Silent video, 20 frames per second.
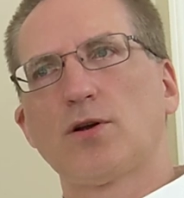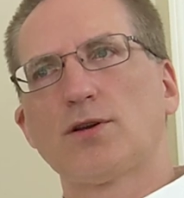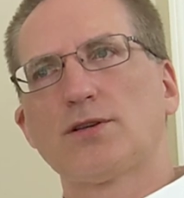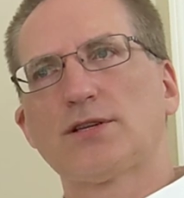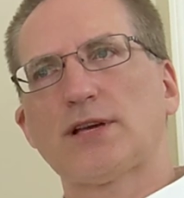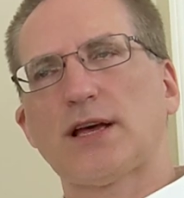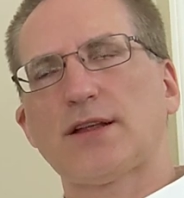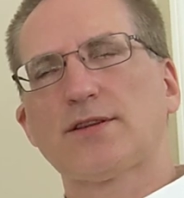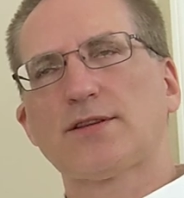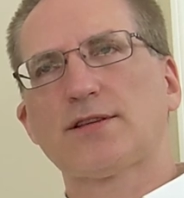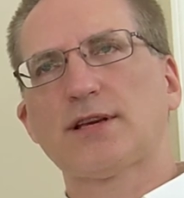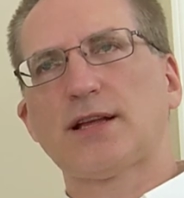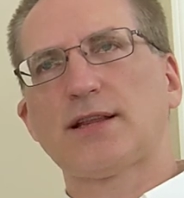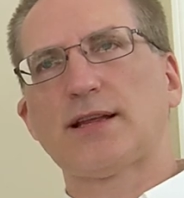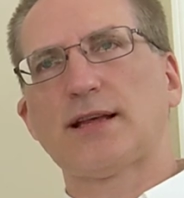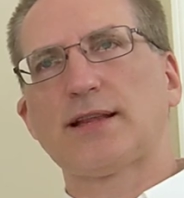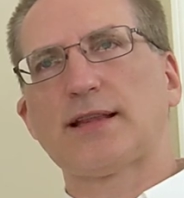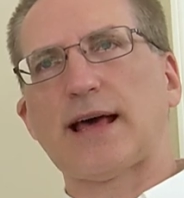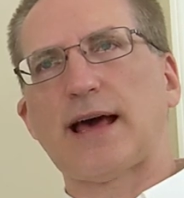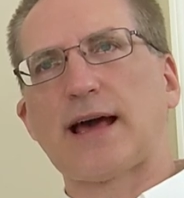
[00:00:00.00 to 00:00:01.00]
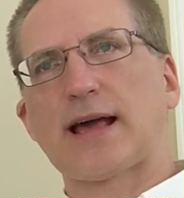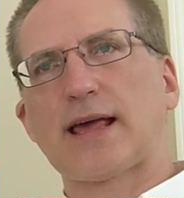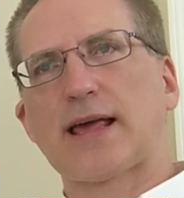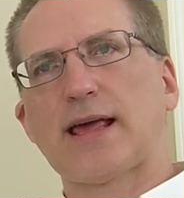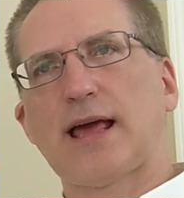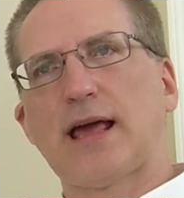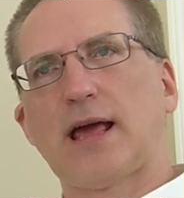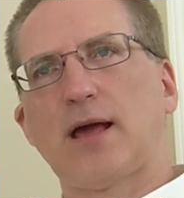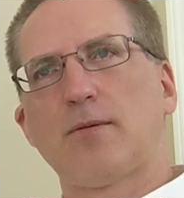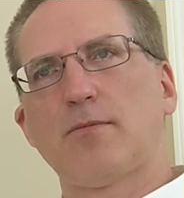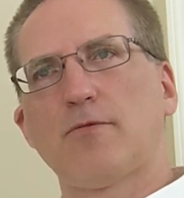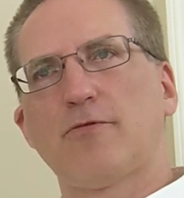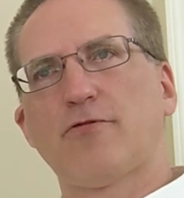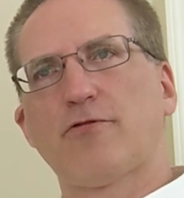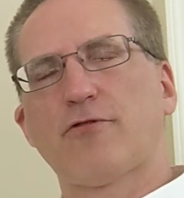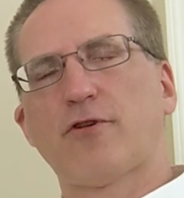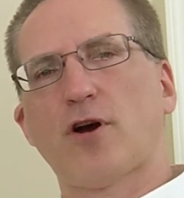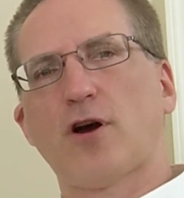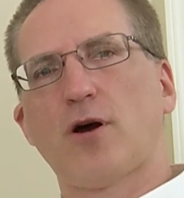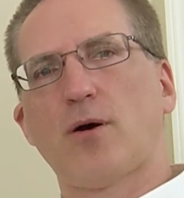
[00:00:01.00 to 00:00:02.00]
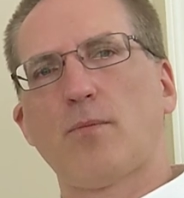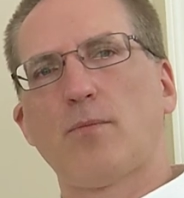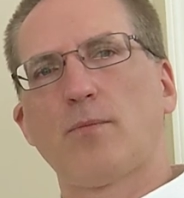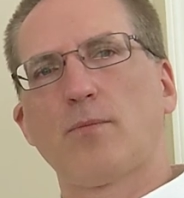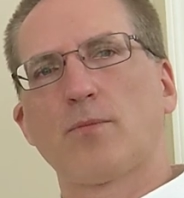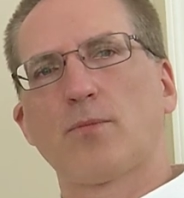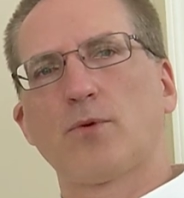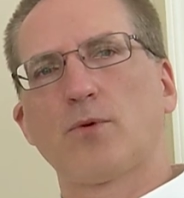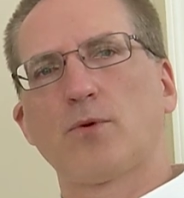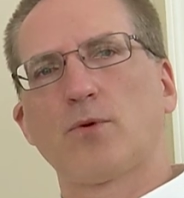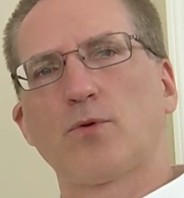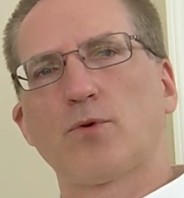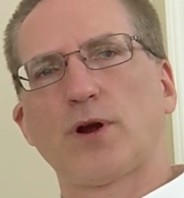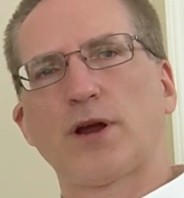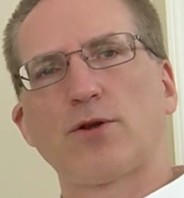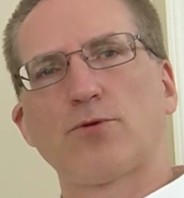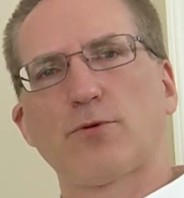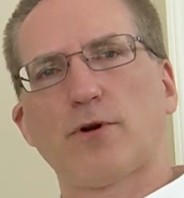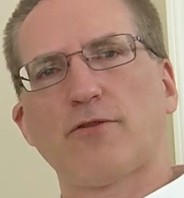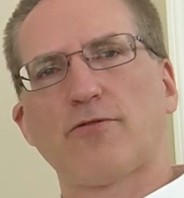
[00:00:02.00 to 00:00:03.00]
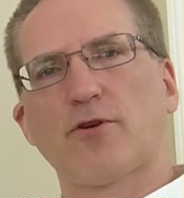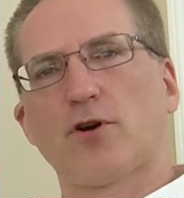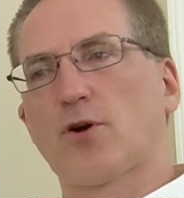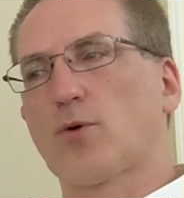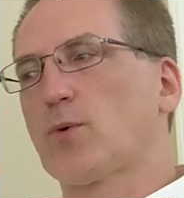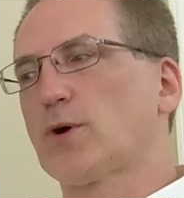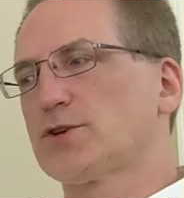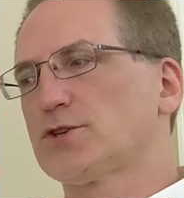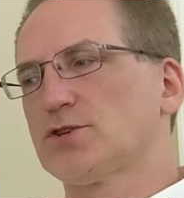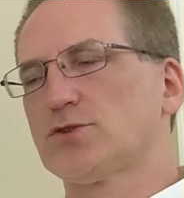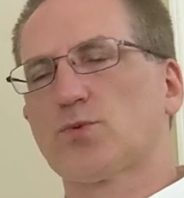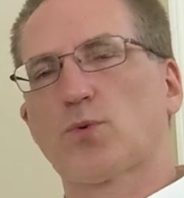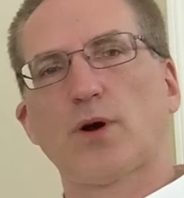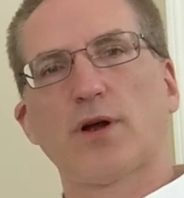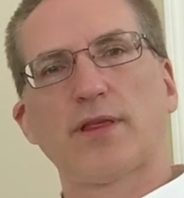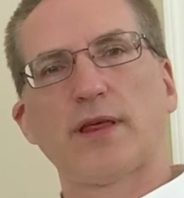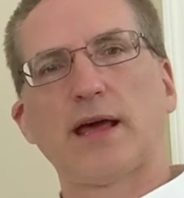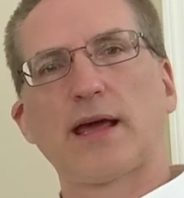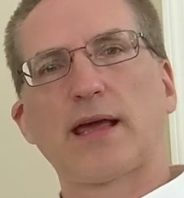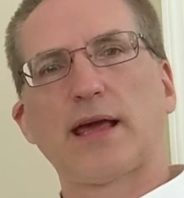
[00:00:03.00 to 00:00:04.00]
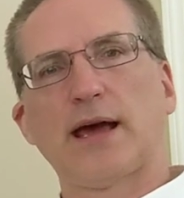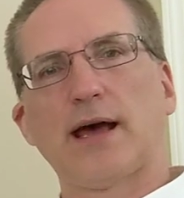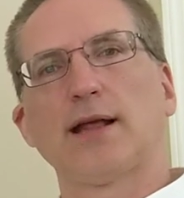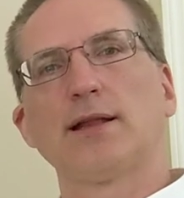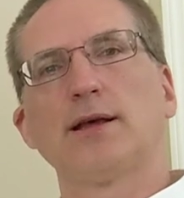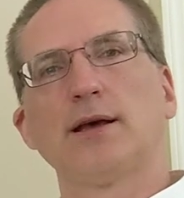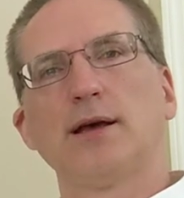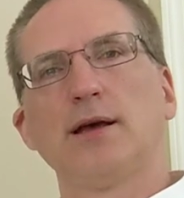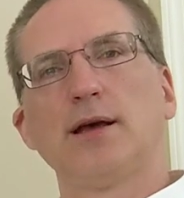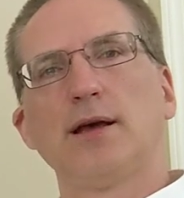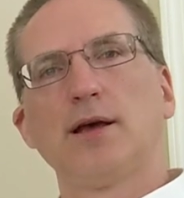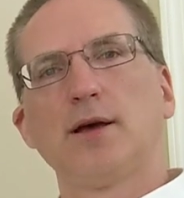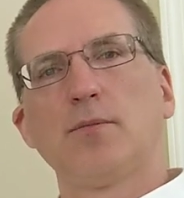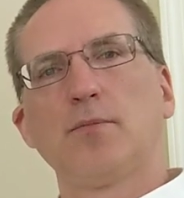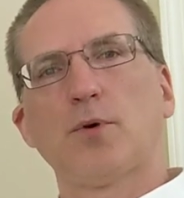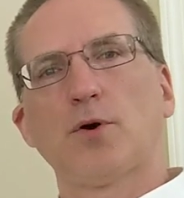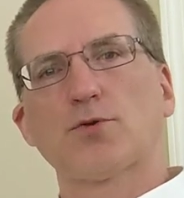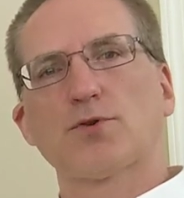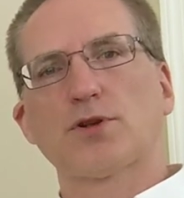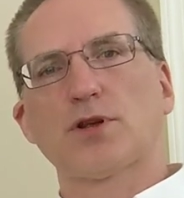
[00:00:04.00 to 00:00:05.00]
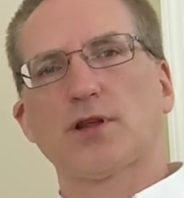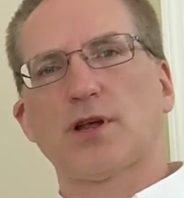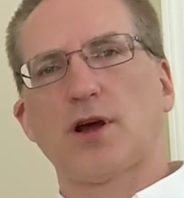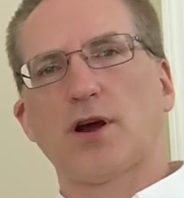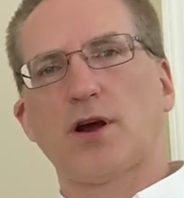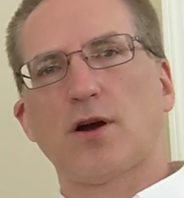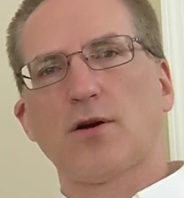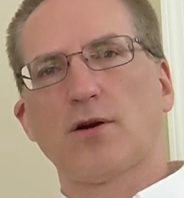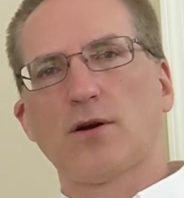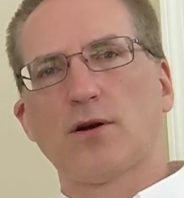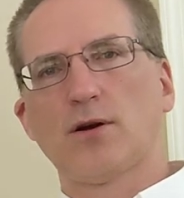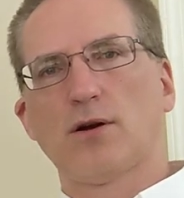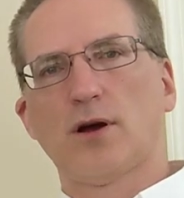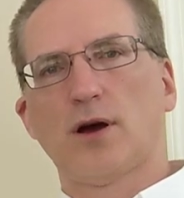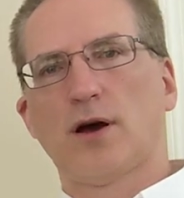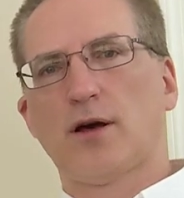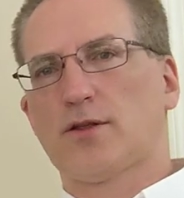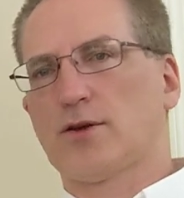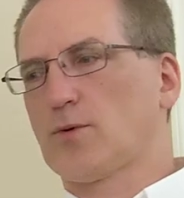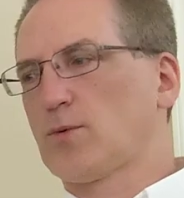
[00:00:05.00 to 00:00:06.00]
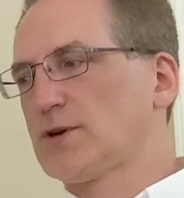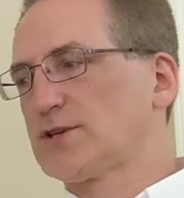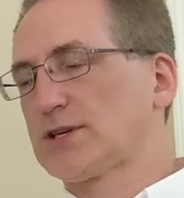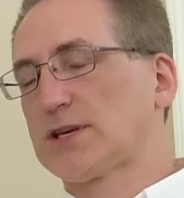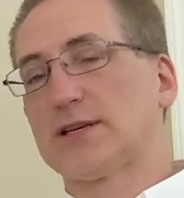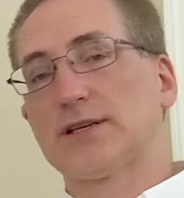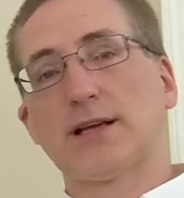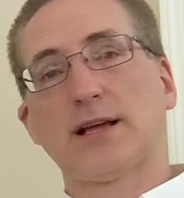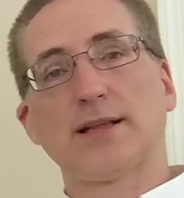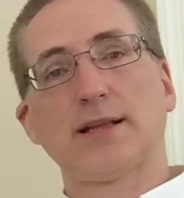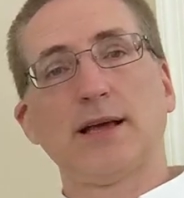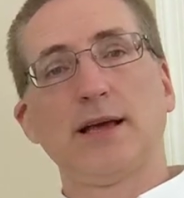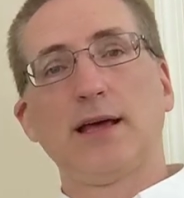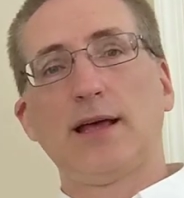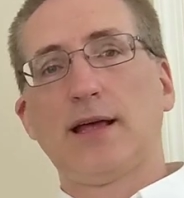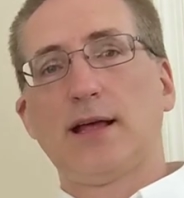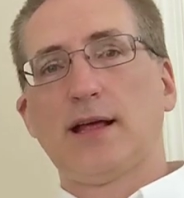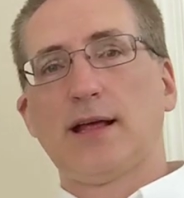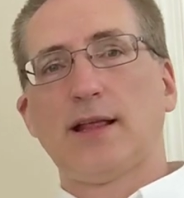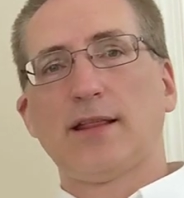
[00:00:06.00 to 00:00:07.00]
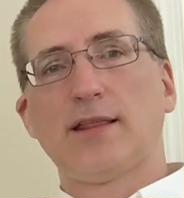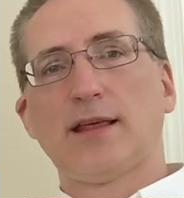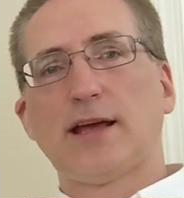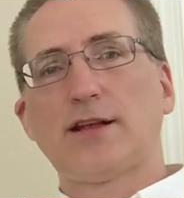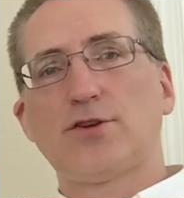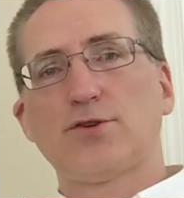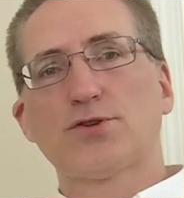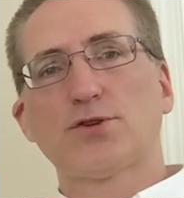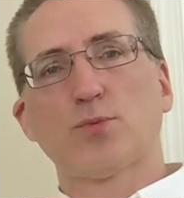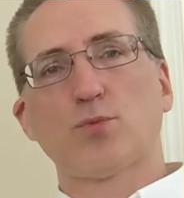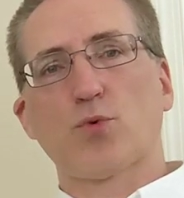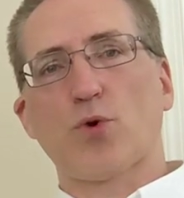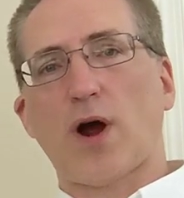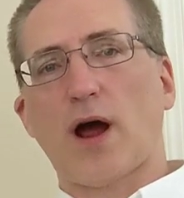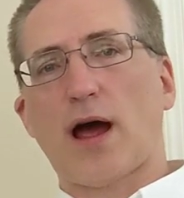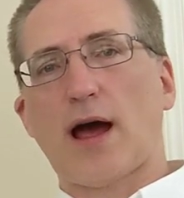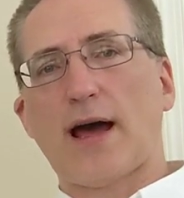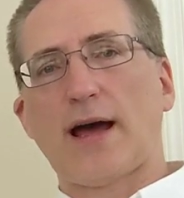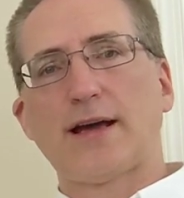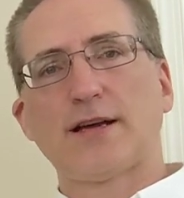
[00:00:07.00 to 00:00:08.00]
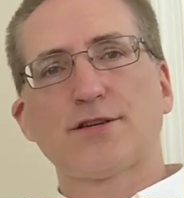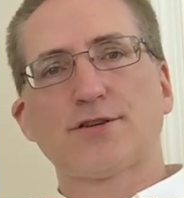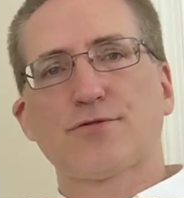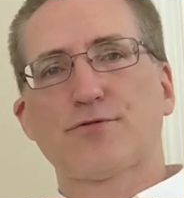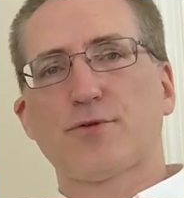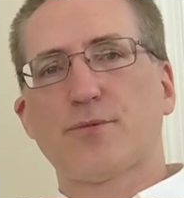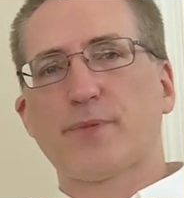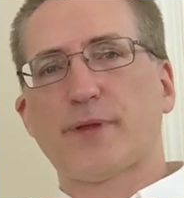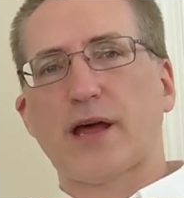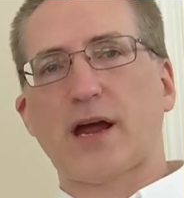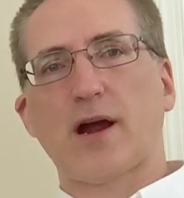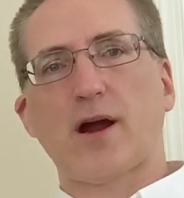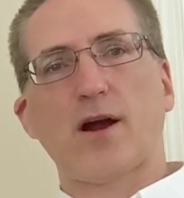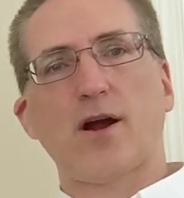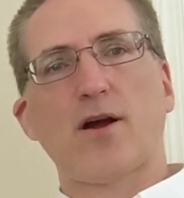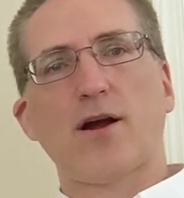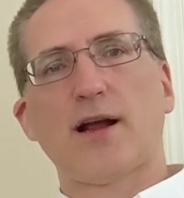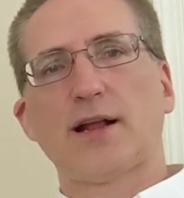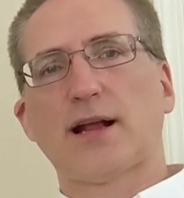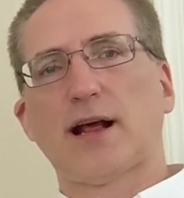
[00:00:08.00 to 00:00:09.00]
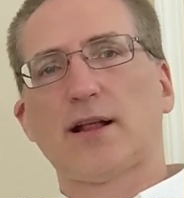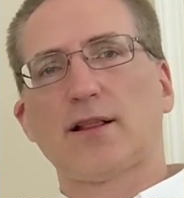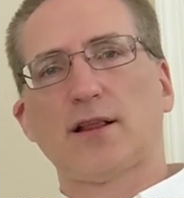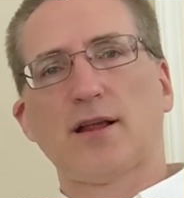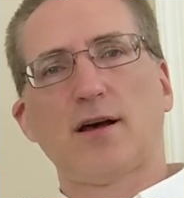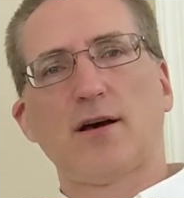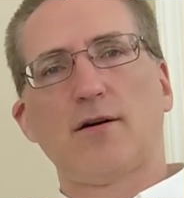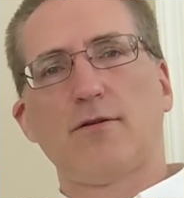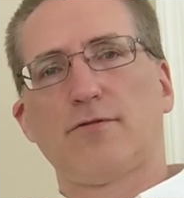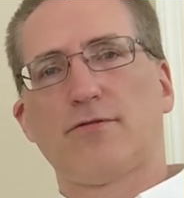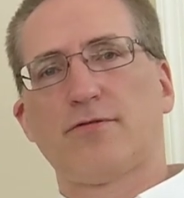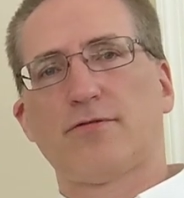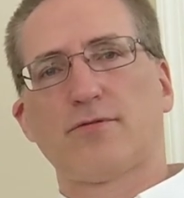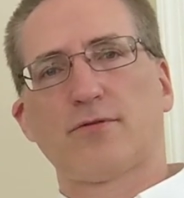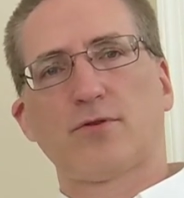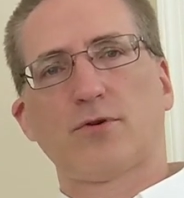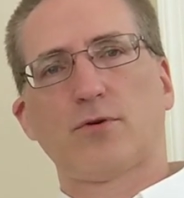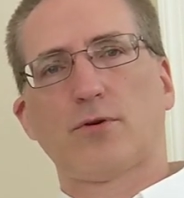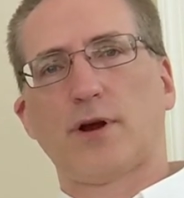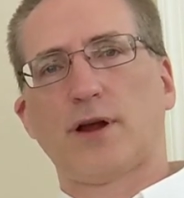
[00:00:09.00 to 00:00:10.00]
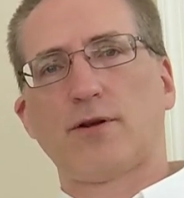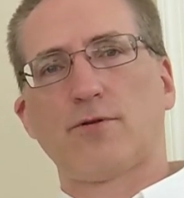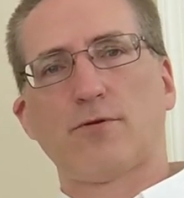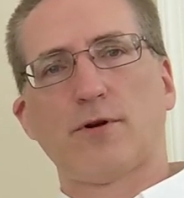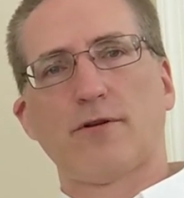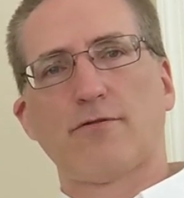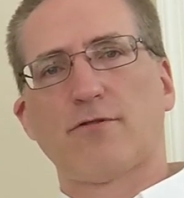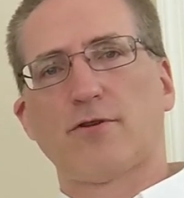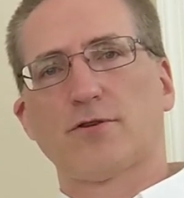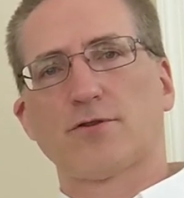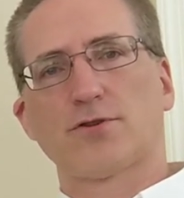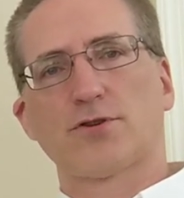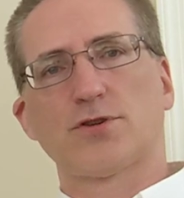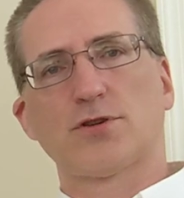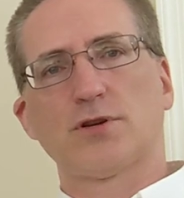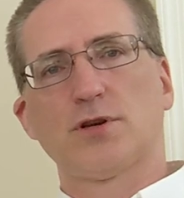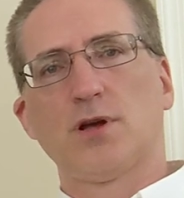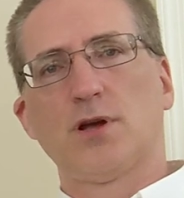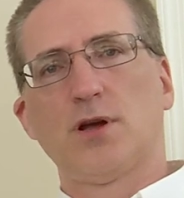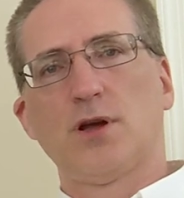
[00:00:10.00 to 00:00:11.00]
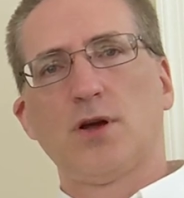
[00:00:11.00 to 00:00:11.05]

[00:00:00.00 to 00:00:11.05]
Seth said that that came from Green River, which is where they get most of their other whiskey. Then they do some rye from there, and I love Green River's